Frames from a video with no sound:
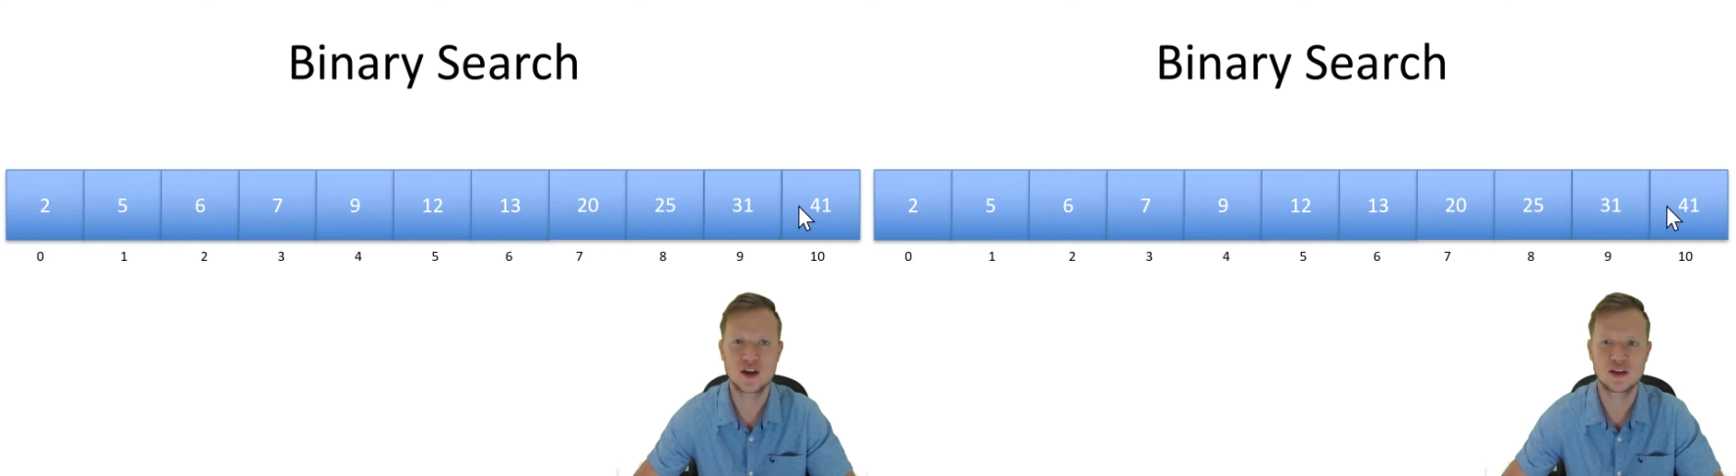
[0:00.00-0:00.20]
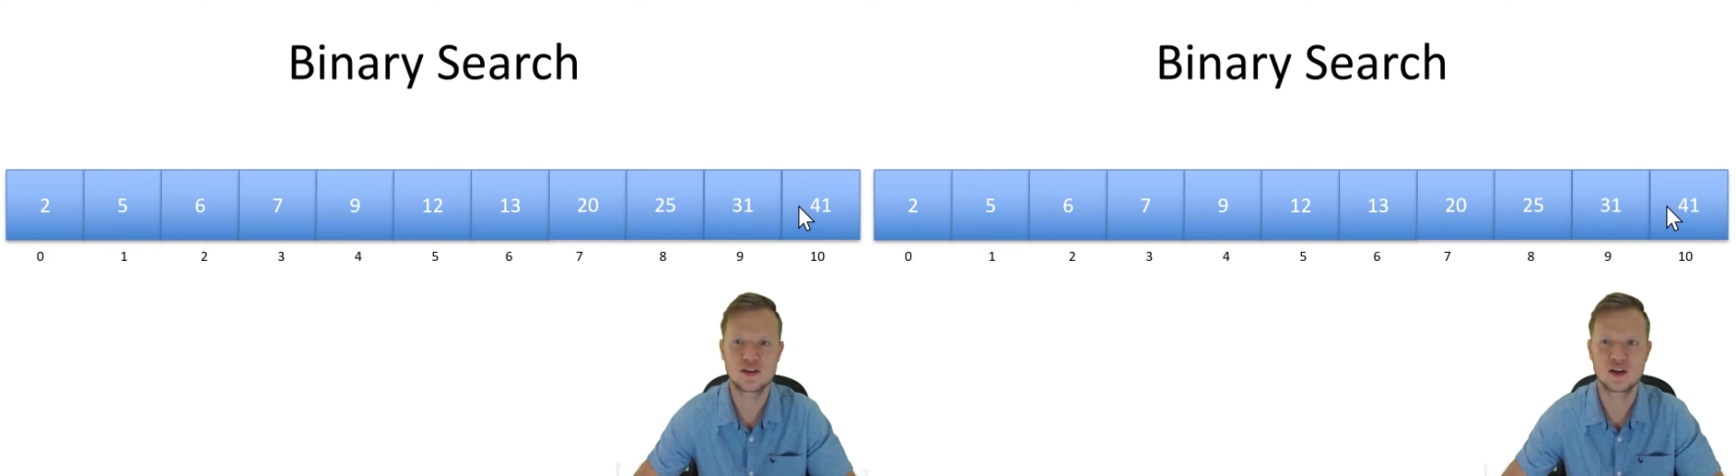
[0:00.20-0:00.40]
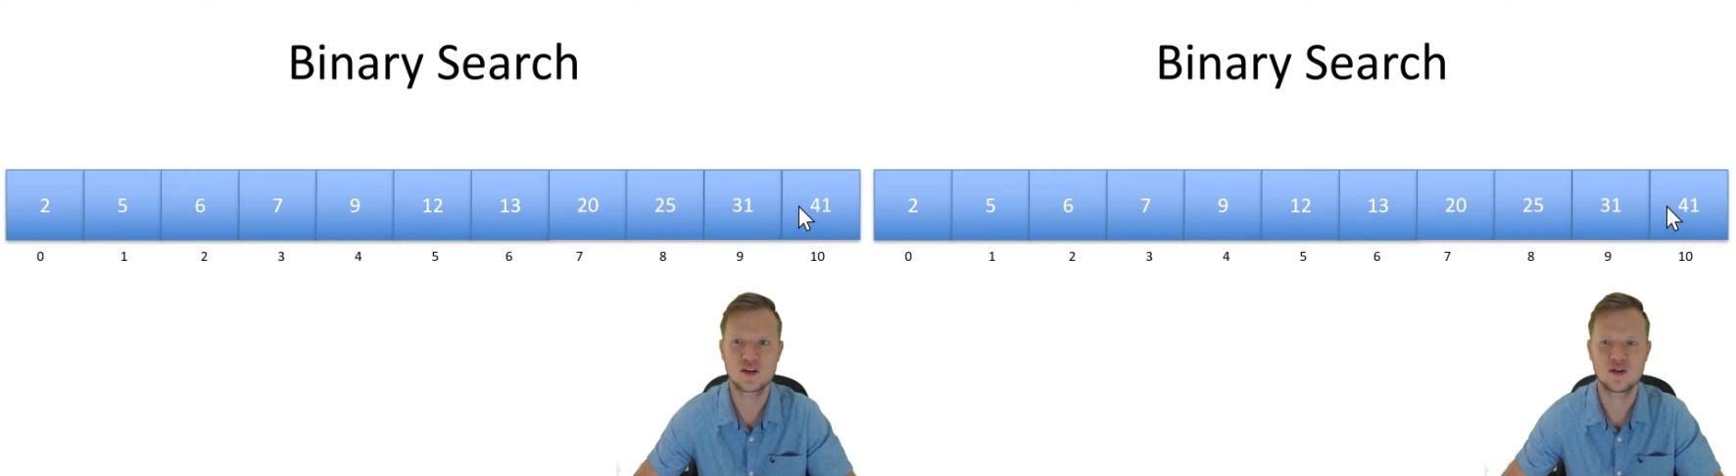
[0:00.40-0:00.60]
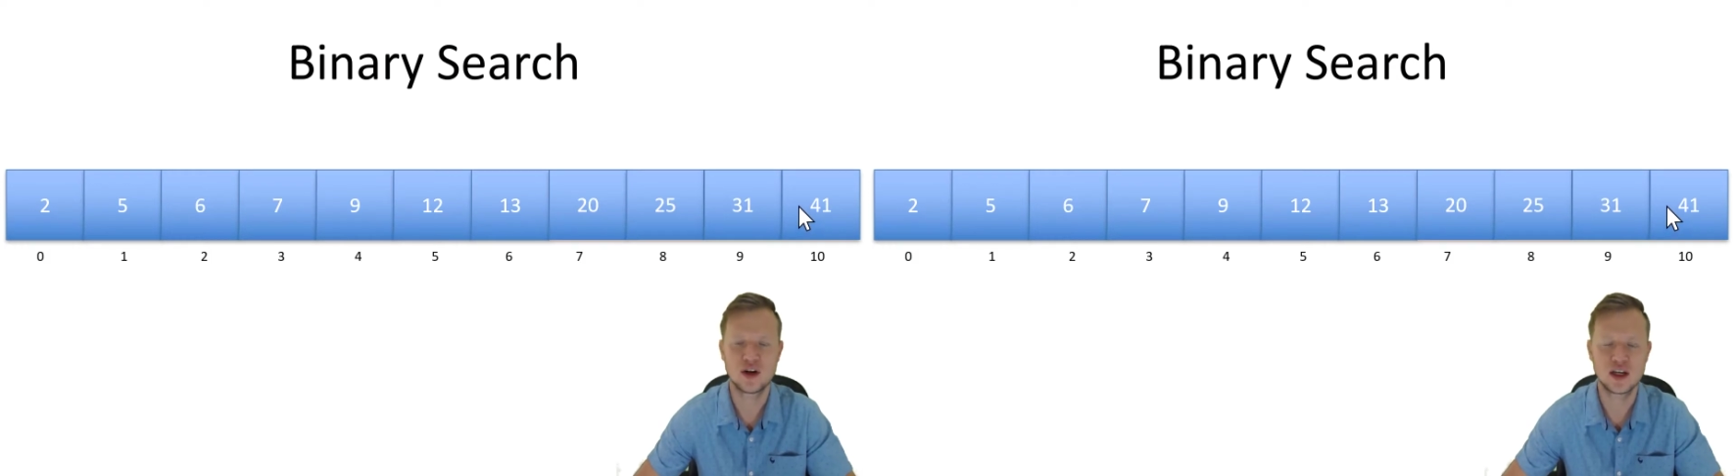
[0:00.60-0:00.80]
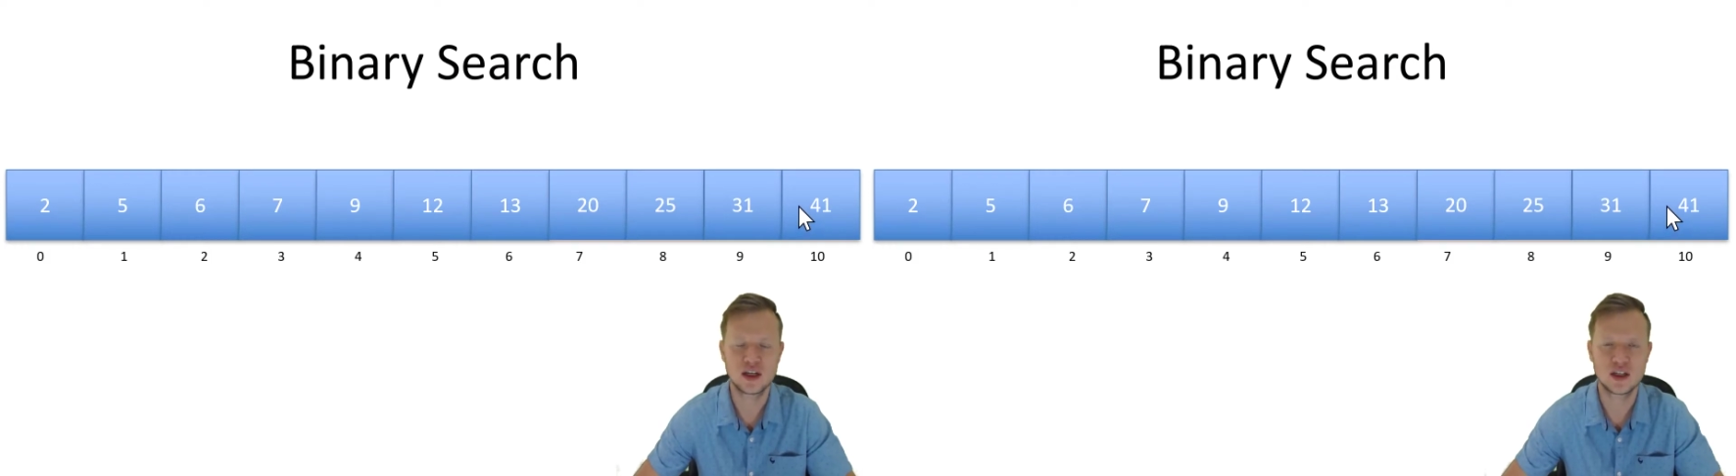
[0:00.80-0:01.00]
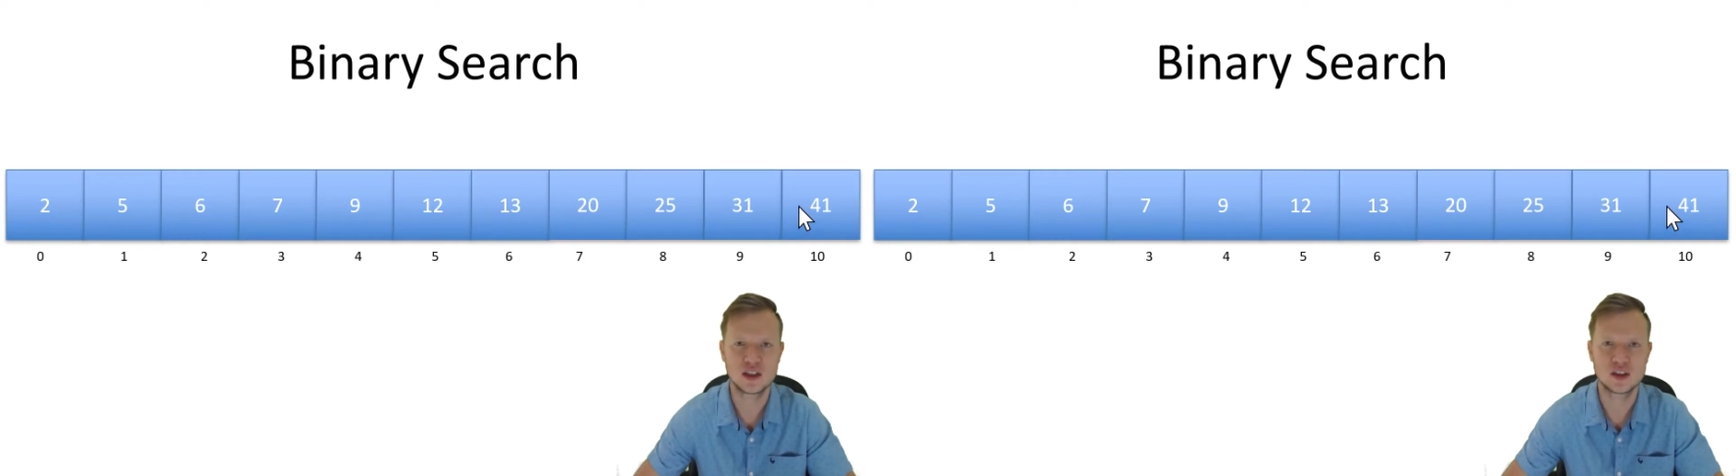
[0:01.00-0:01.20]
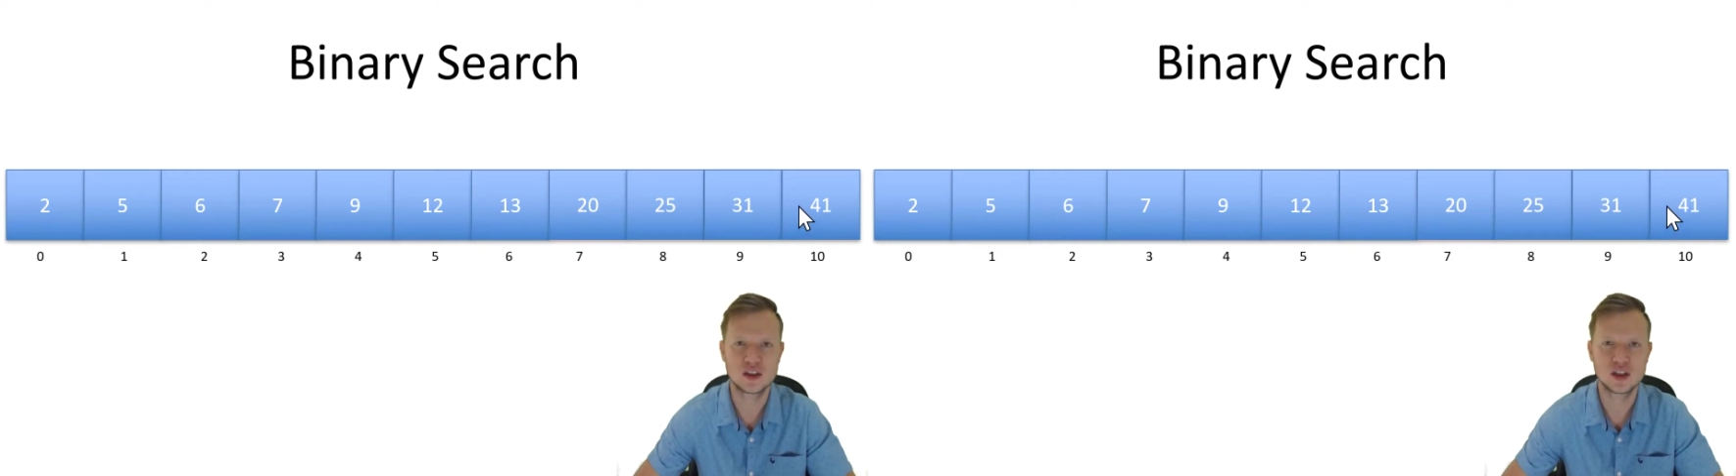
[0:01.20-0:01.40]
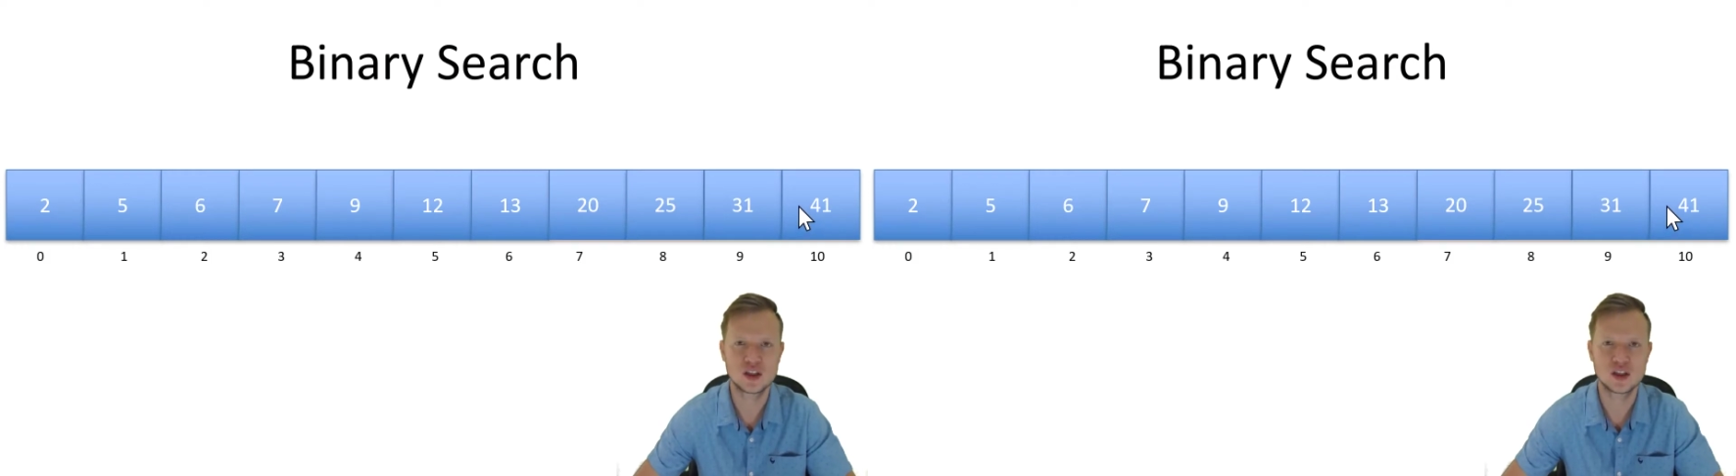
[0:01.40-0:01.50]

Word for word: that the array is